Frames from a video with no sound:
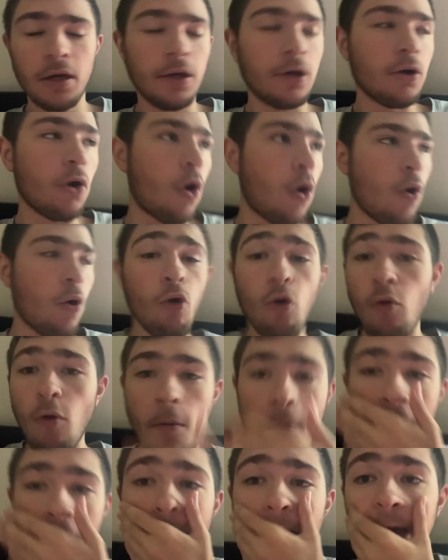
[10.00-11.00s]
Oh
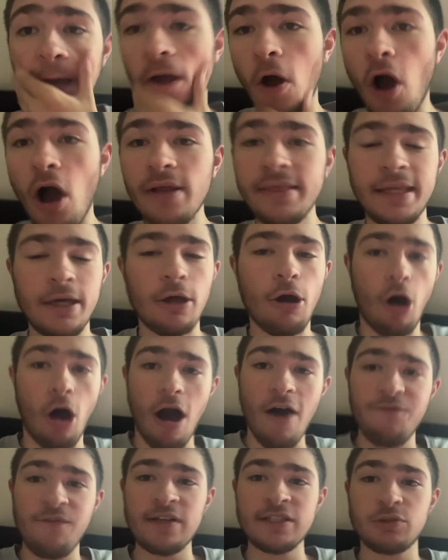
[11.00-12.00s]
my God, the
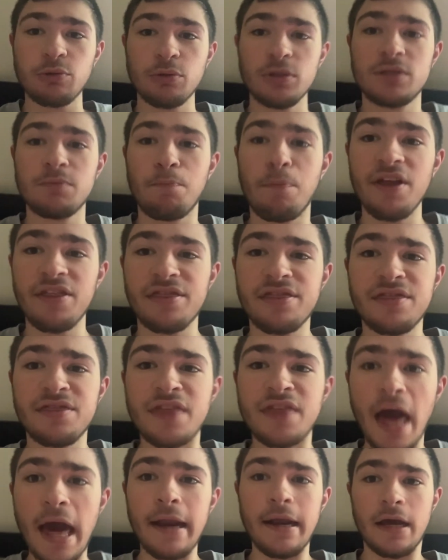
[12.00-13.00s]
offense was
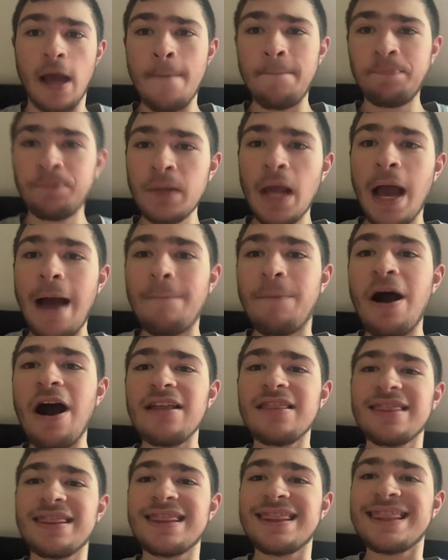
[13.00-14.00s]
pathetic.
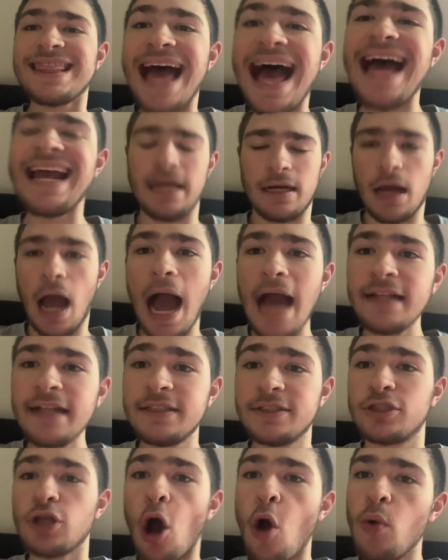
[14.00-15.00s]
Pathetic. I
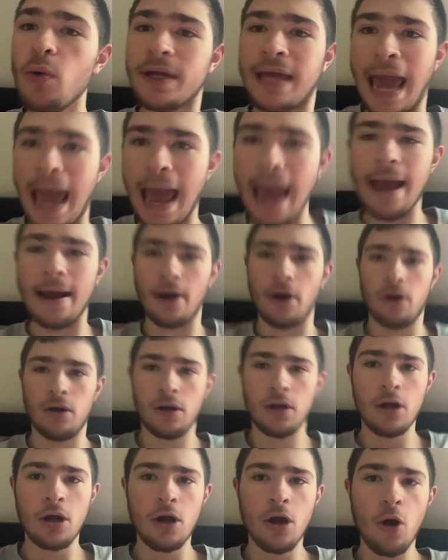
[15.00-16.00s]
don't care.
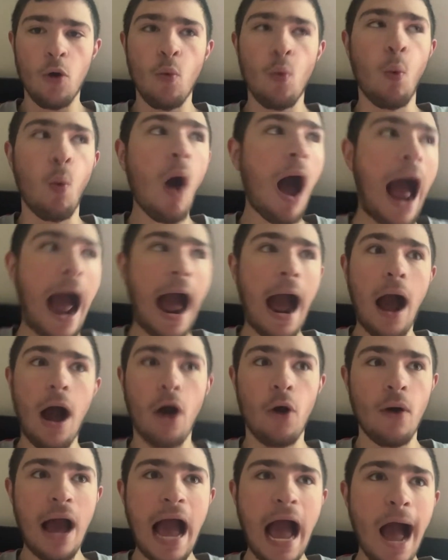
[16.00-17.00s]

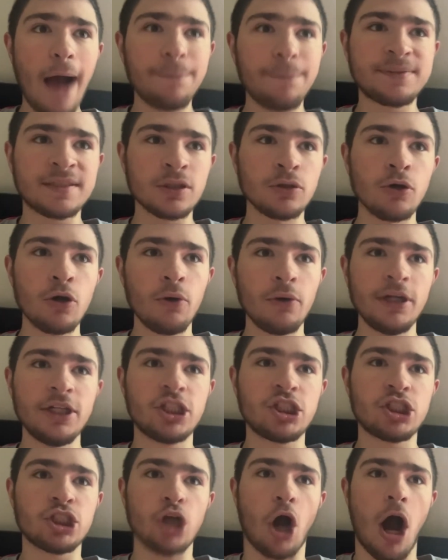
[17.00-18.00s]
Wow. Absolutely
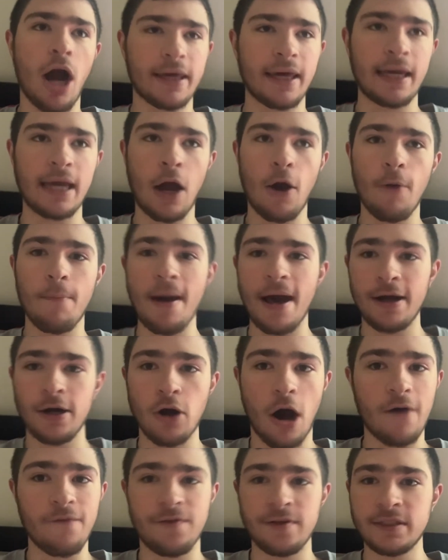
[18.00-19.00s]
shocking how bad an
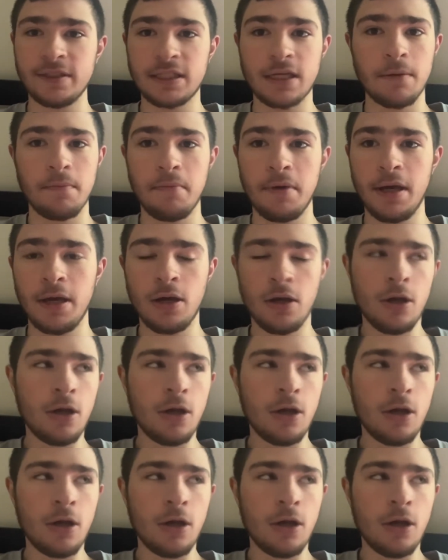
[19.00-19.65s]
offense can be.